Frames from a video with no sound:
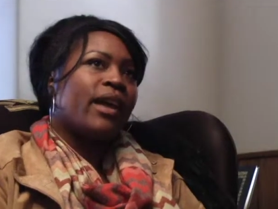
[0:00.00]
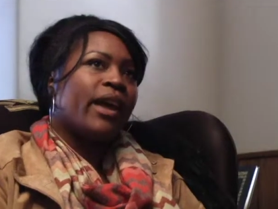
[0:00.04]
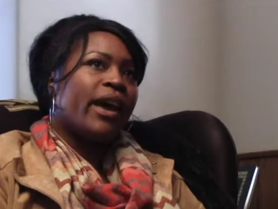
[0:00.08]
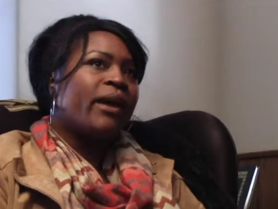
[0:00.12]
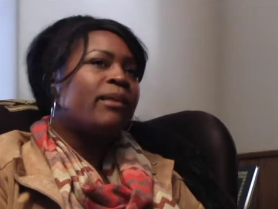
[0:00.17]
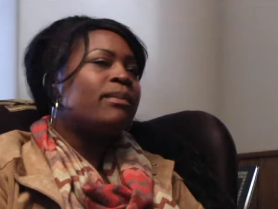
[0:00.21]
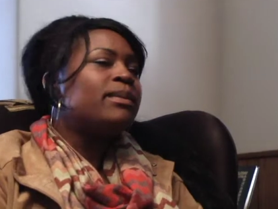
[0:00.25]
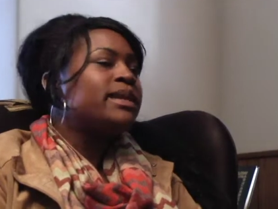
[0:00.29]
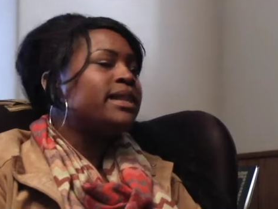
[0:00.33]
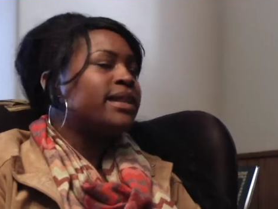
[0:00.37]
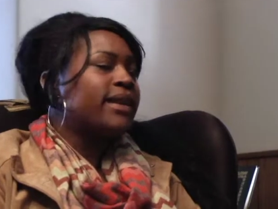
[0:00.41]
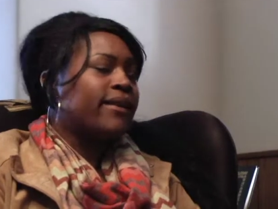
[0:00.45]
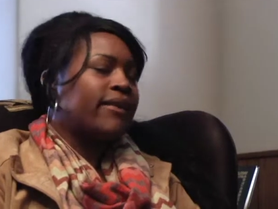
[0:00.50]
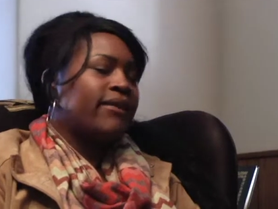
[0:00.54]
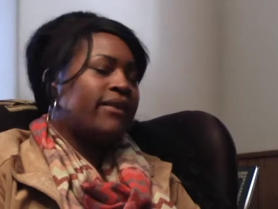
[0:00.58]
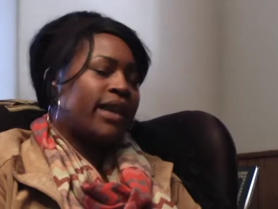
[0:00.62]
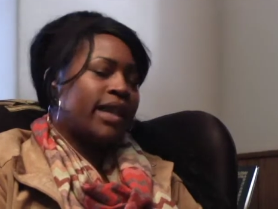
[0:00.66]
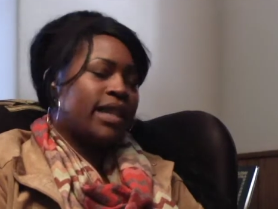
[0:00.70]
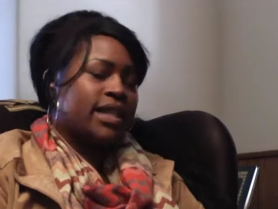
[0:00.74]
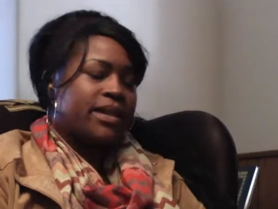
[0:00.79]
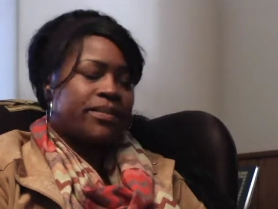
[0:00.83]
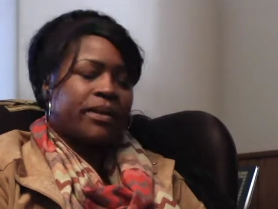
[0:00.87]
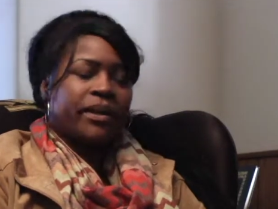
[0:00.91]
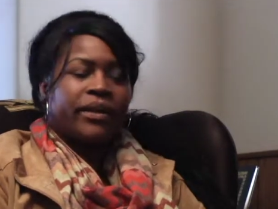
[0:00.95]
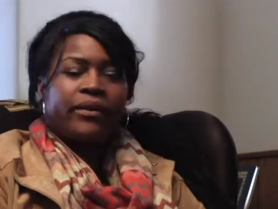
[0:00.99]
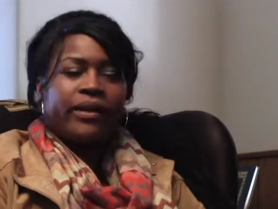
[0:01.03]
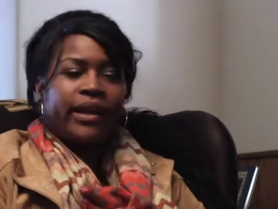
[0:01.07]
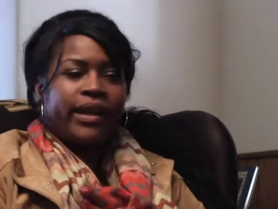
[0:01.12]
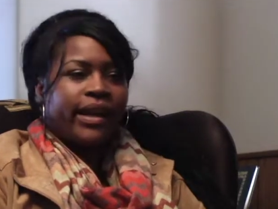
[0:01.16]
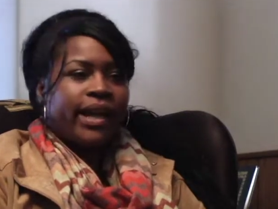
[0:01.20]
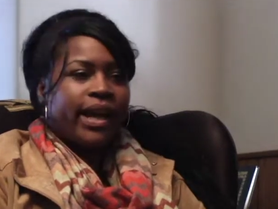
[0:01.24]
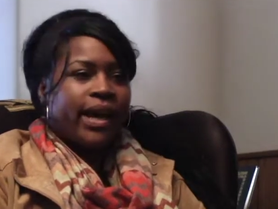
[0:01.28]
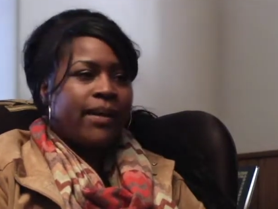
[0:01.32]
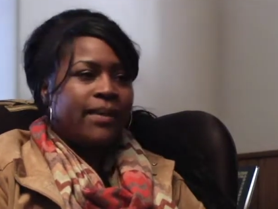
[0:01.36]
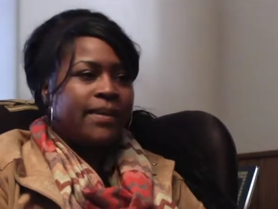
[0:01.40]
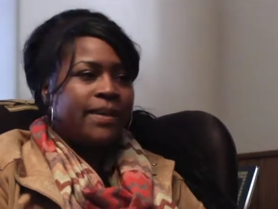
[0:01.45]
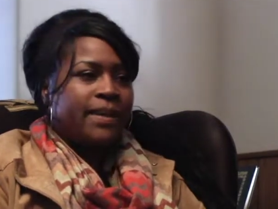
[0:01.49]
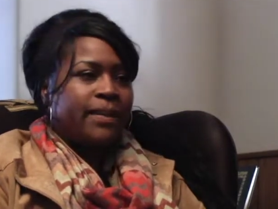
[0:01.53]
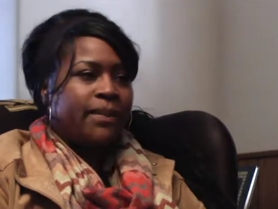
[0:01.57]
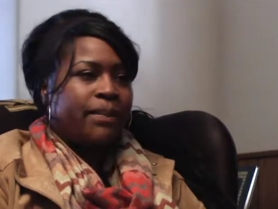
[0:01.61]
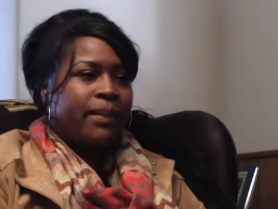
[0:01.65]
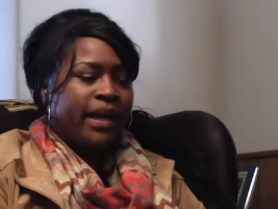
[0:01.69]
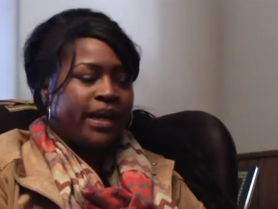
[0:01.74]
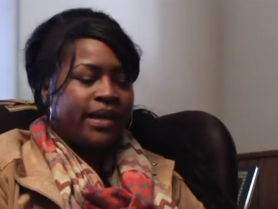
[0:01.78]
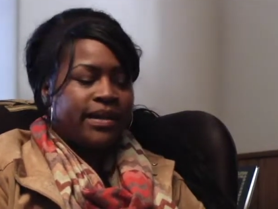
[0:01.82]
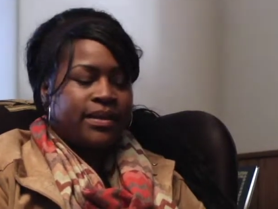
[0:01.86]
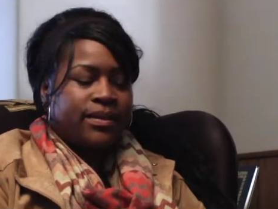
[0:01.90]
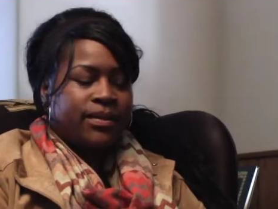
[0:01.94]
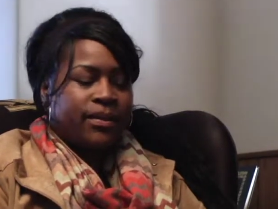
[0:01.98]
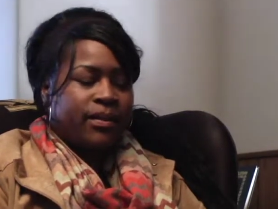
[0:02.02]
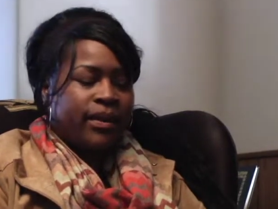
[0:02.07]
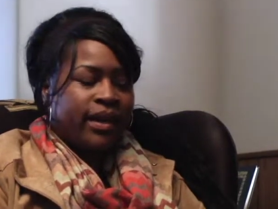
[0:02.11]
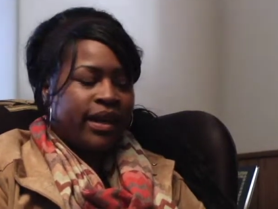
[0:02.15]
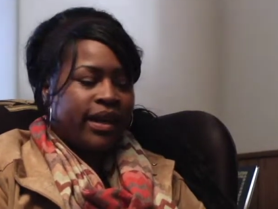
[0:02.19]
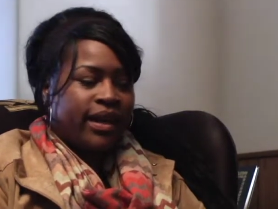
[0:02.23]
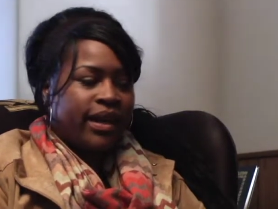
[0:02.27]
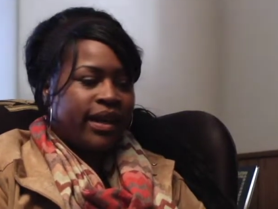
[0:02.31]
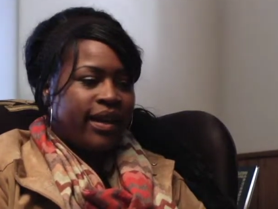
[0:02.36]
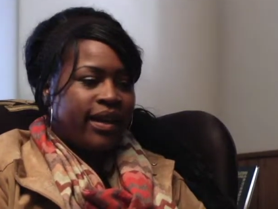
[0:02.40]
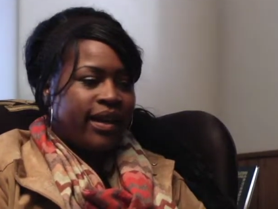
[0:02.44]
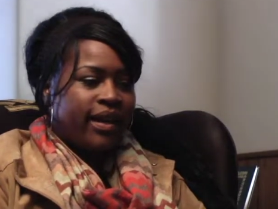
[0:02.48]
I would say Facebook right now is the best way.